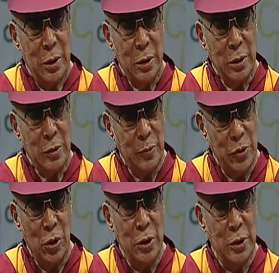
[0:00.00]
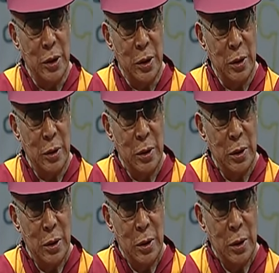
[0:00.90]
uh, spirituality
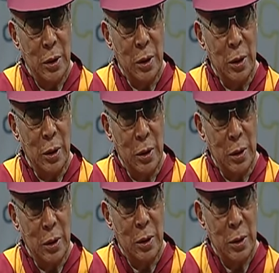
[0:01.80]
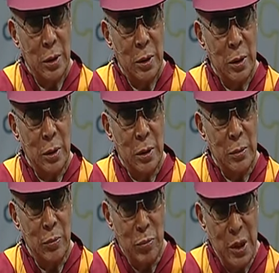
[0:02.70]
uh,
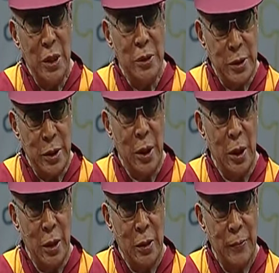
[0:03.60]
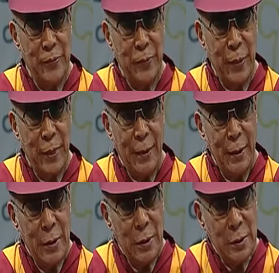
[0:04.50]
means here
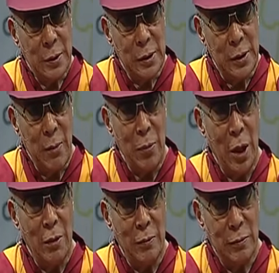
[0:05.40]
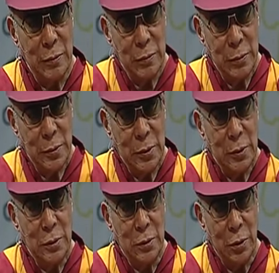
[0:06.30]
some kind of
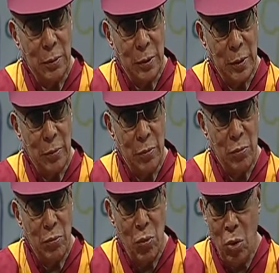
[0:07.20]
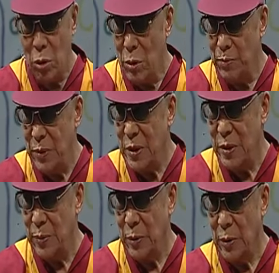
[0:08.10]
sort of the moral
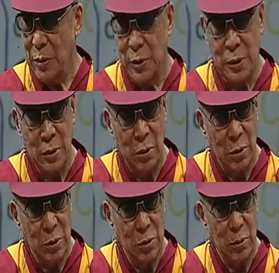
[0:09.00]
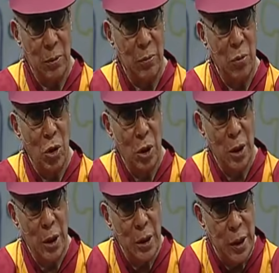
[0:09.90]
principles or sort of moral
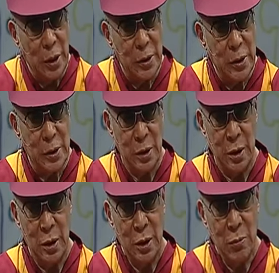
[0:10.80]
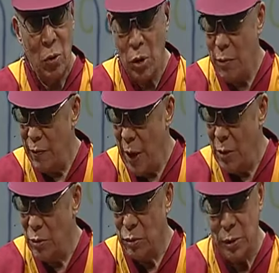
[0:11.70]
ethics, moral
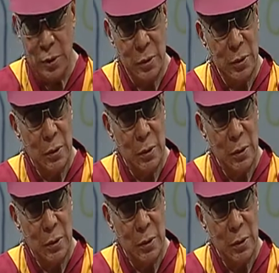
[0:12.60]
values,